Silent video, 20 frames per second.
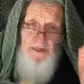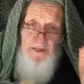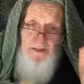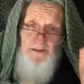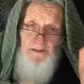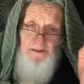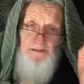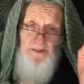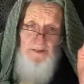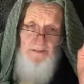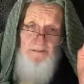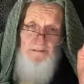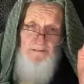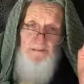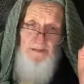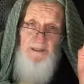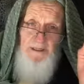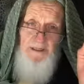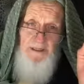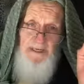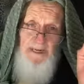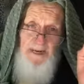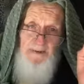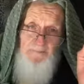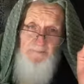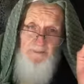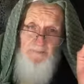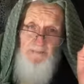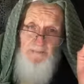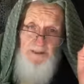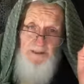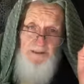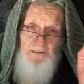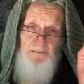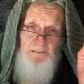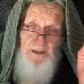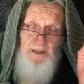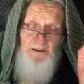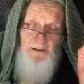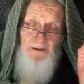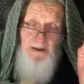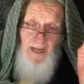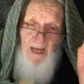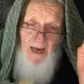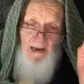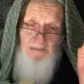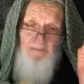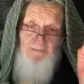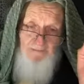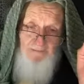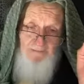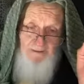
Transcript: you can really have a much better life.